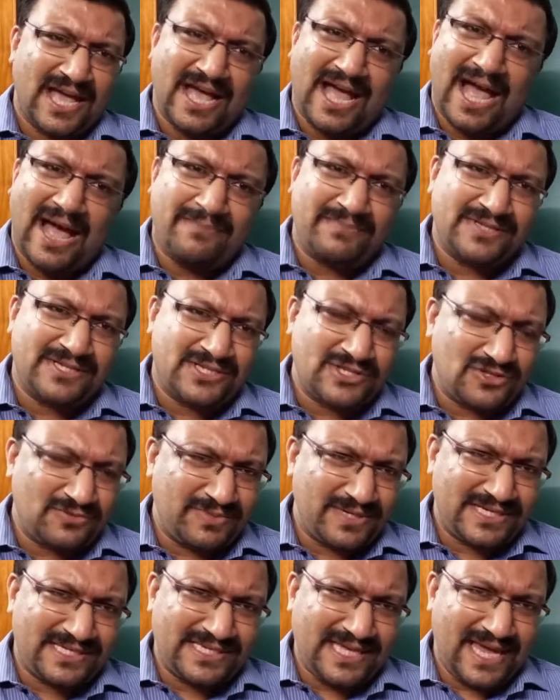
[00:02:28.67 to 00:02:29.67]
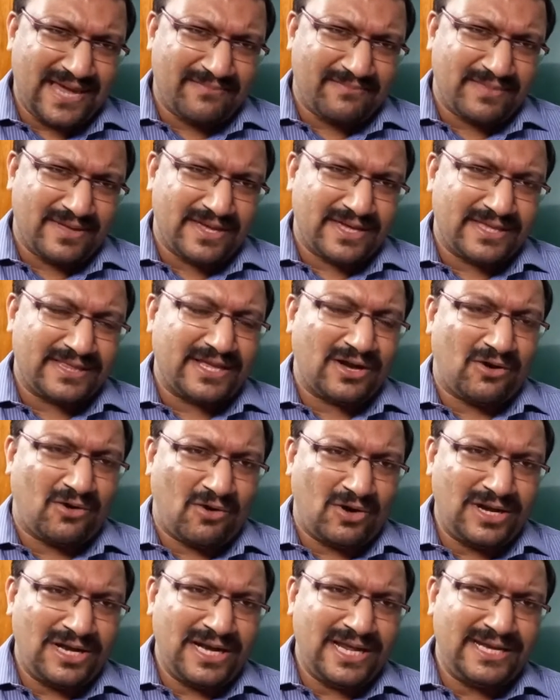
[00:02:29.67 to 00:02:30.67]
happens to be same. The
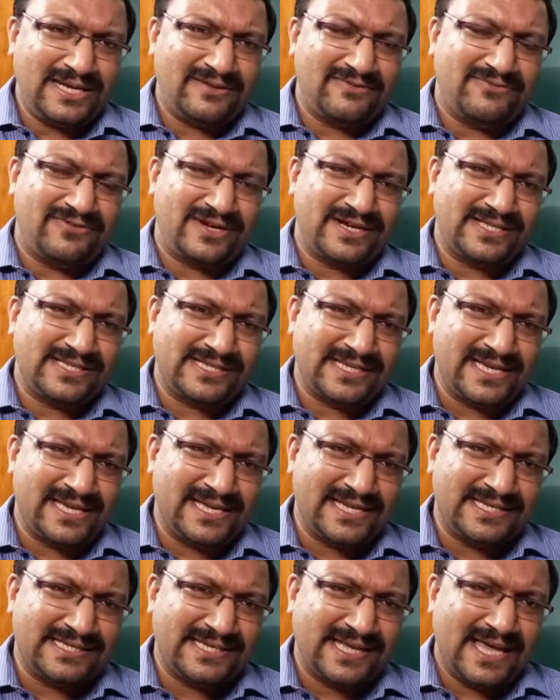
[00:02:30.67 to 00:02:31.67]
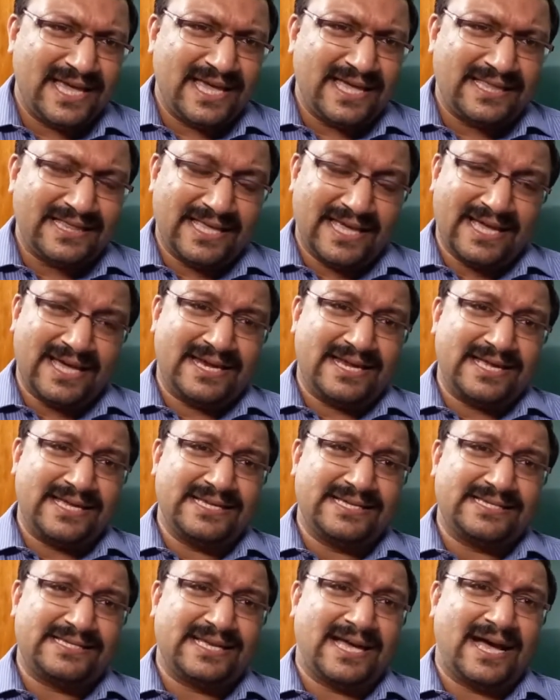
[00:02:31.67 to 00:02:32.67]
only difference is there
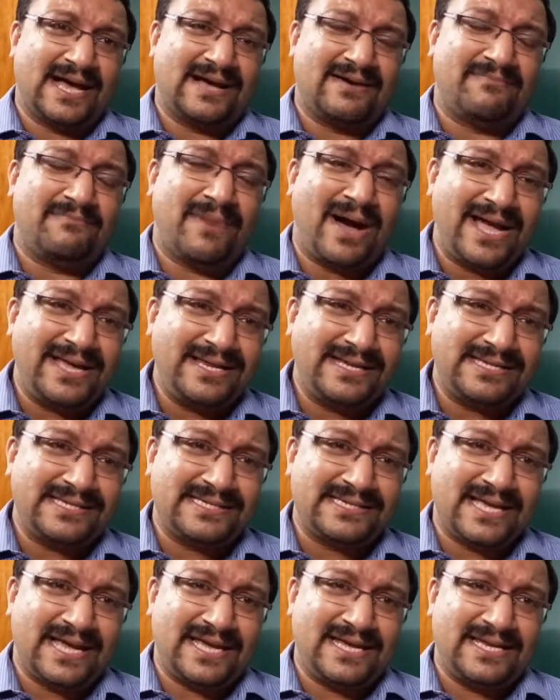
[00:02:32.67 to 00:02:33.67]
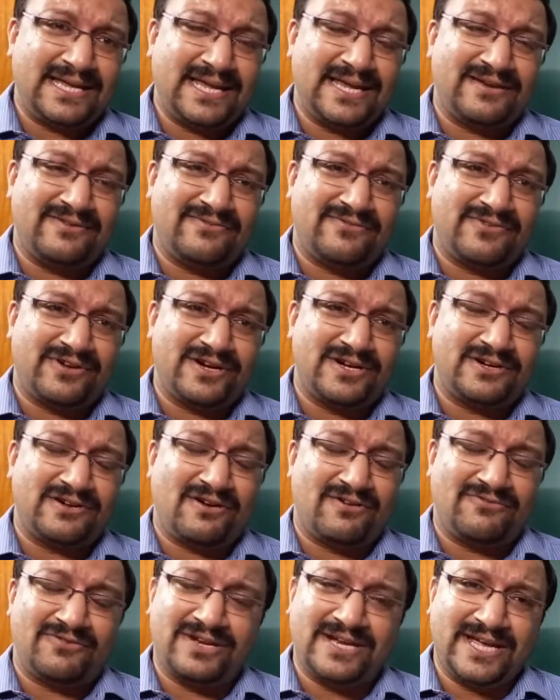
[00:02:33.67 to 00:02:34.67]
is a minus sign in front
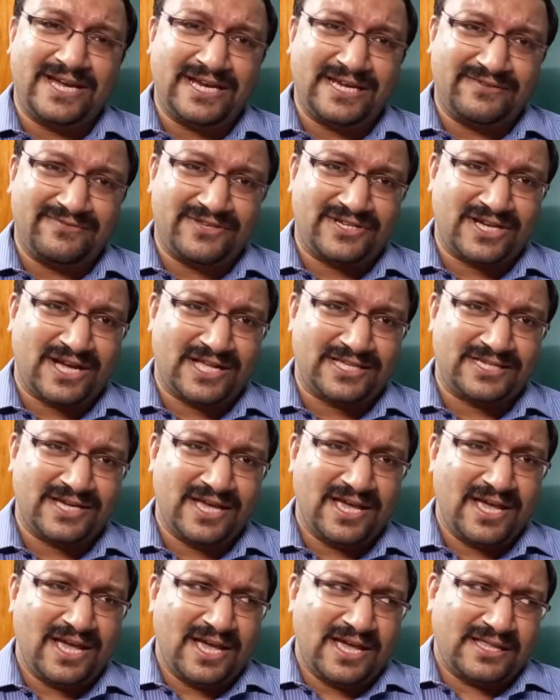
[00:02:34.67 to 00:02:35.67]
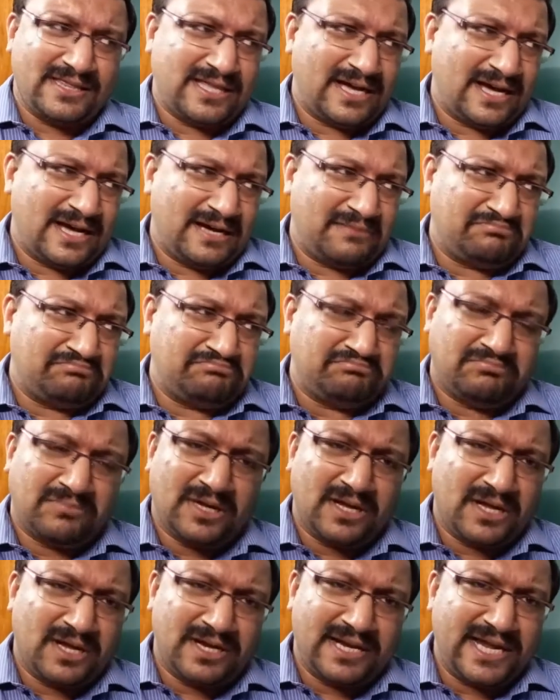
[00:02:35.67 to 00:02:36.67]
of a negative charge. The
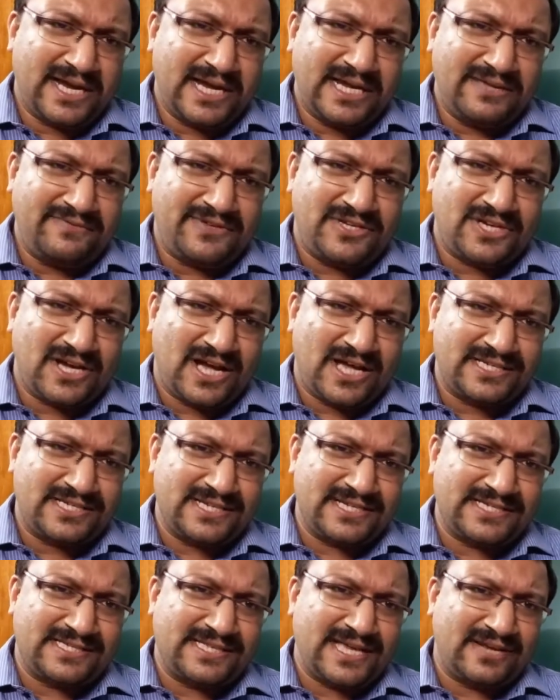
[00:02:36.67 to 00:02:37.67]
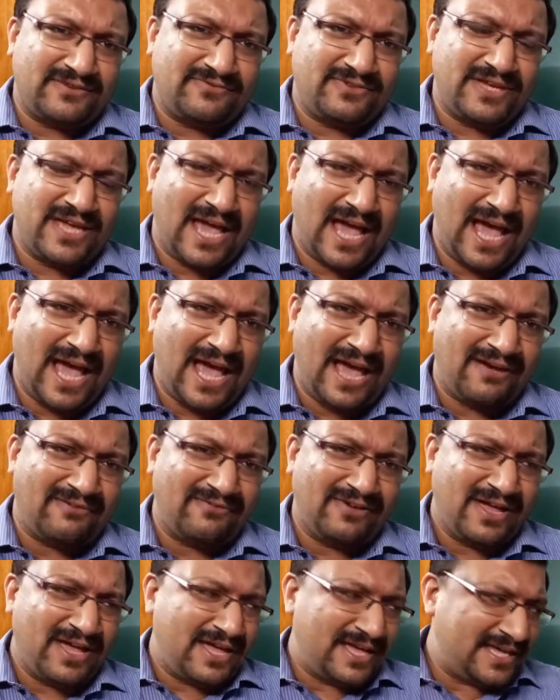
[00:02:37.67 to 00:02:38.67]
negative charges that we
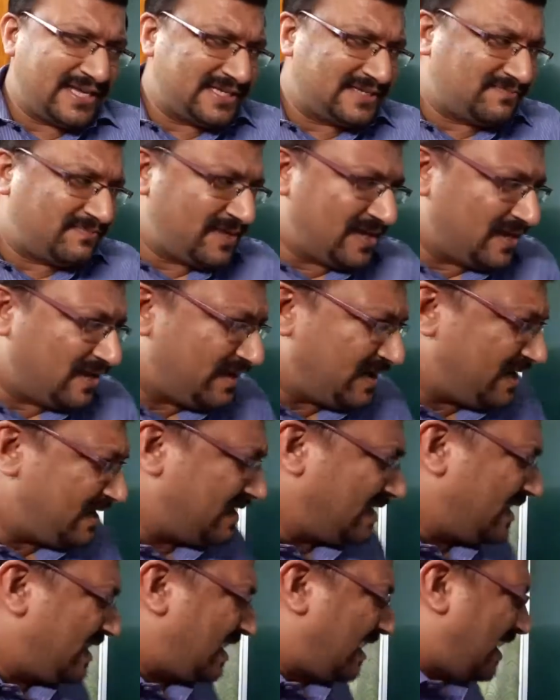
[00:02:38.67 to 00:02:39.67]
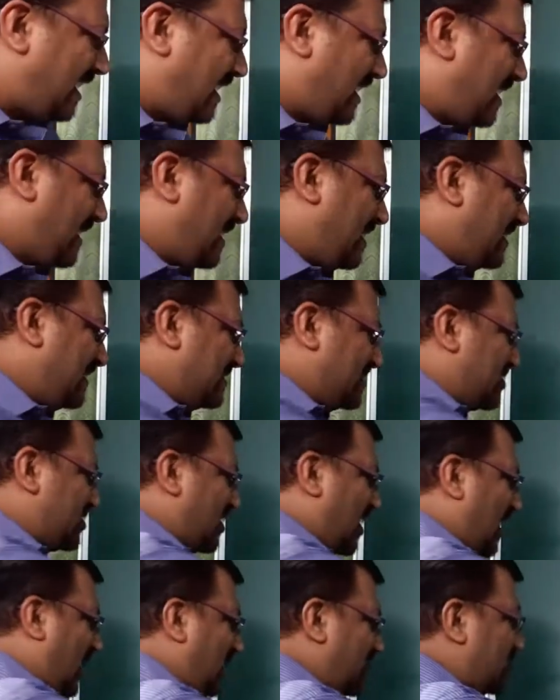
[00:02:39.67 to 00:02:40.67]
have is bearing a
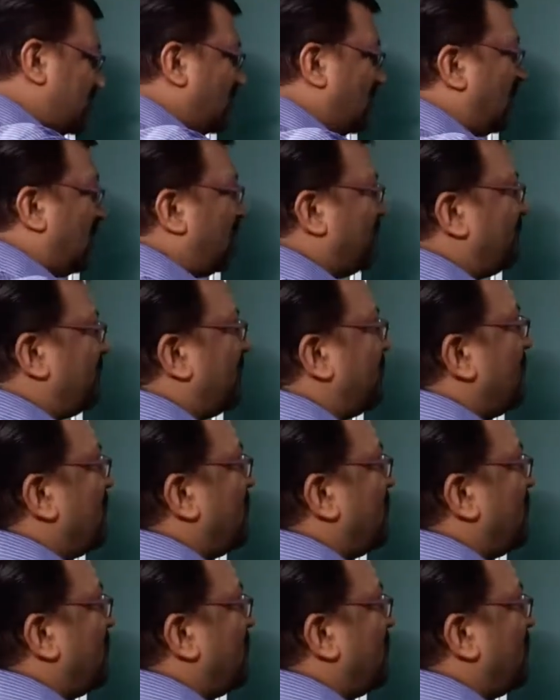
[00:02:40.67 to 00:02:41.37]
charge of